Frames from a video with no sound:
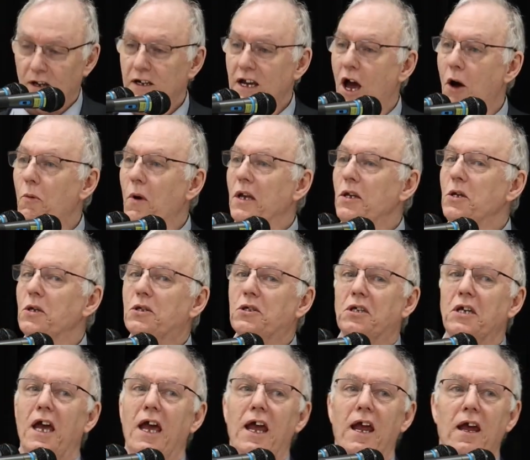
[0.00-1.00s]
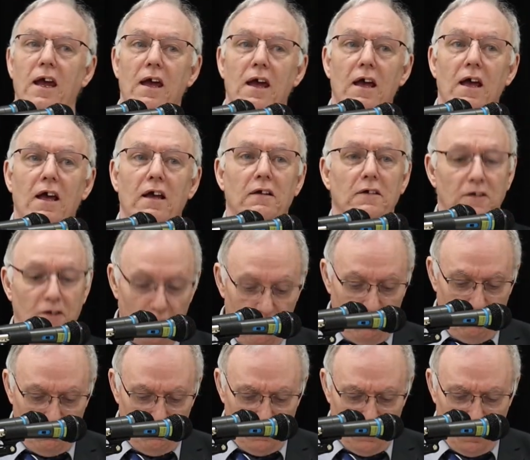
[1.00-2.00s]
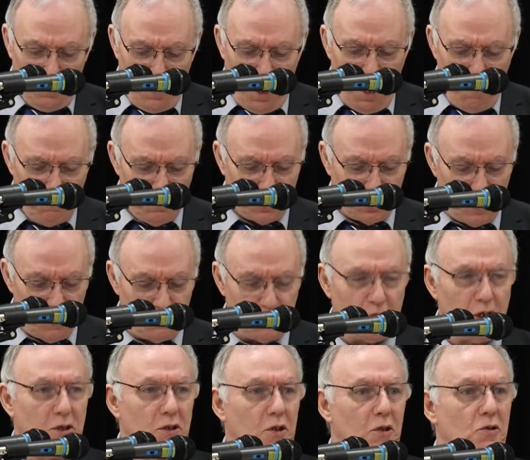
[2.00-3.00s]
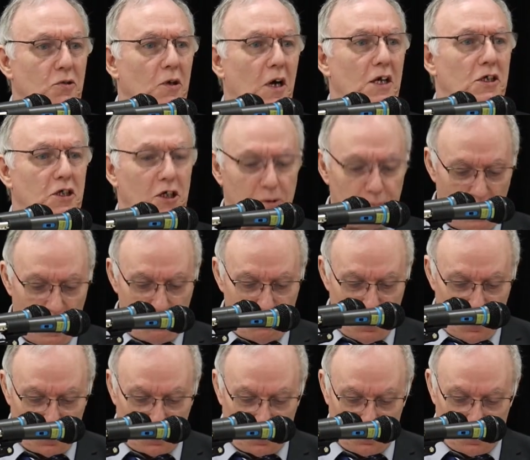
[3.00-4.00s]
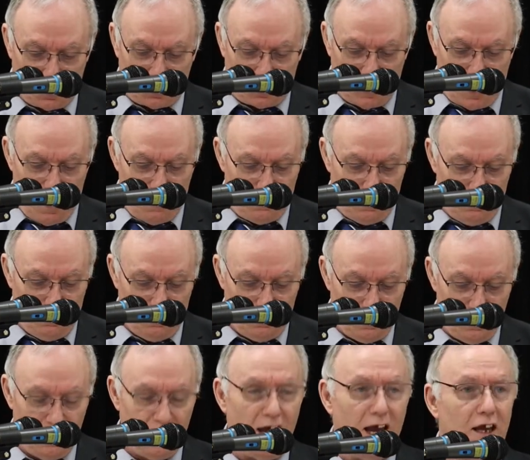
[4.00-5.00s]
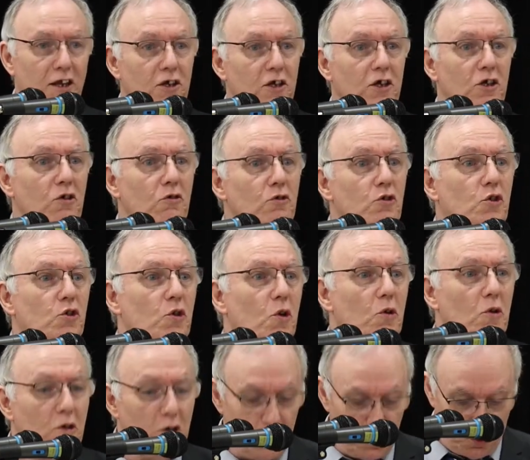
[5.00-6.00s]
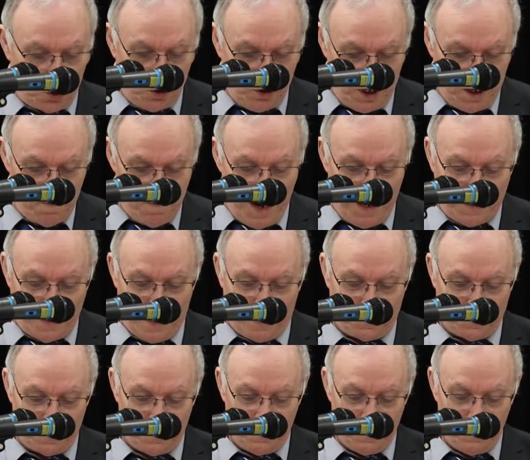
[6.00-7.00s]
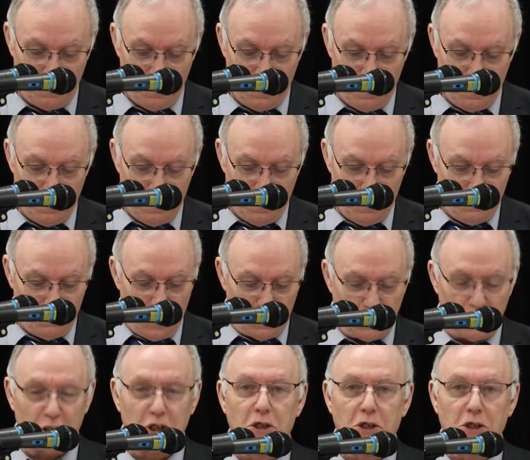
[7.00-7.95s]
Now, when you say, you know, I received Jesus Christ as my personal Savior, and you truly, truly mean it, then the